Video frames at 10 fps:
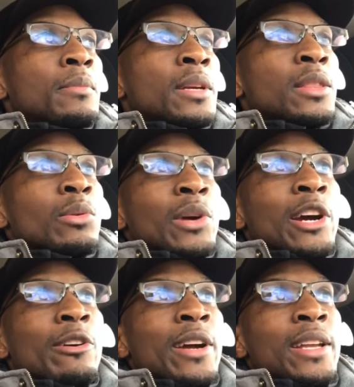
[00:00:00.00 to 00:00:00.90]
get the
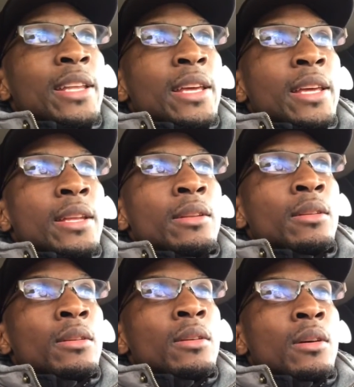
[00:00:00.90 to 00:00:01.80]
rear end in.
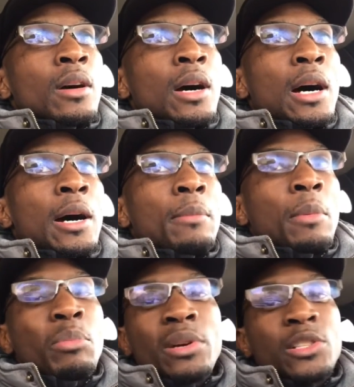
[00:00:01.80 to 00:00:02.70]

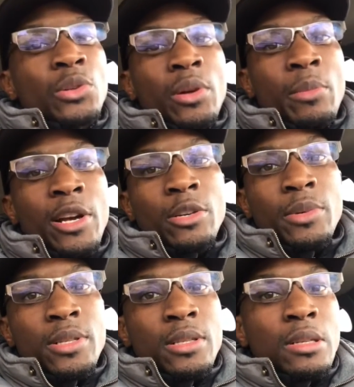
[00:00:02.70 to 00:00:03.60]
I'm pretty sure the
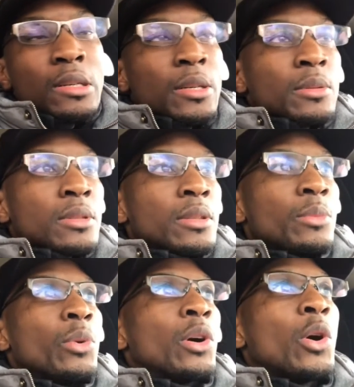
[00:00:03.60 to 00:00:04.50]
measurements is good,
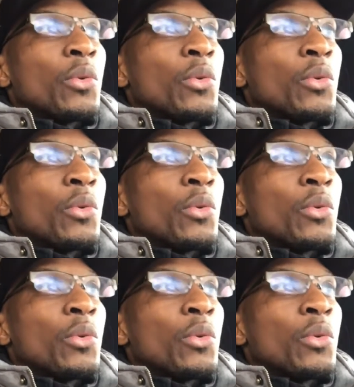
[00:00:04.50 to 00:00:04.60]
and we'll go